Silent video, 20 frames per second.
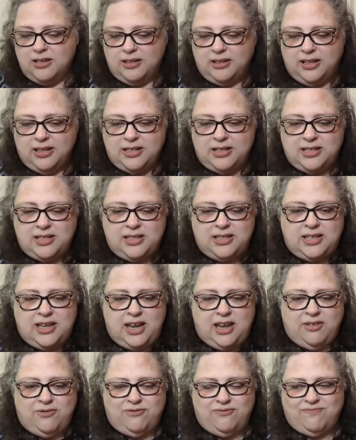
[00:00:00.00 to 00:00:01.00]
Let's
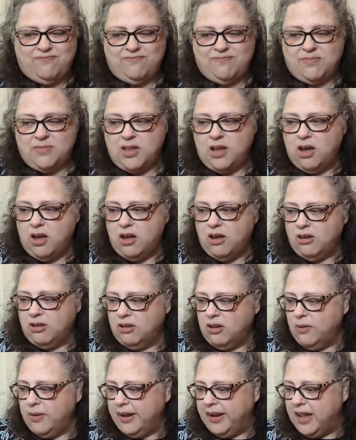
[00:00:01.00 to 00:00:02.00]
see
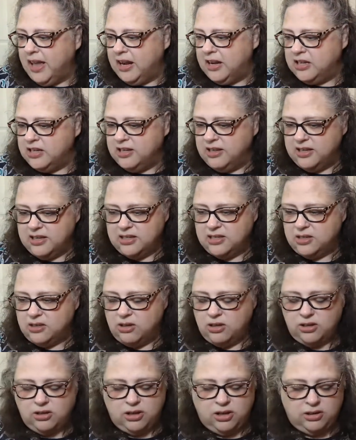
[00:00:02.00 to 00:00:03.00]
if... Oh, I got into this.
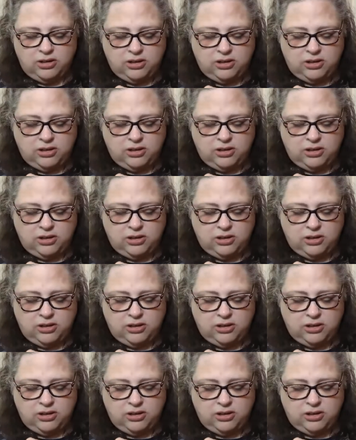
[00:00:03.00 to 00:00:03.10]
Good, good,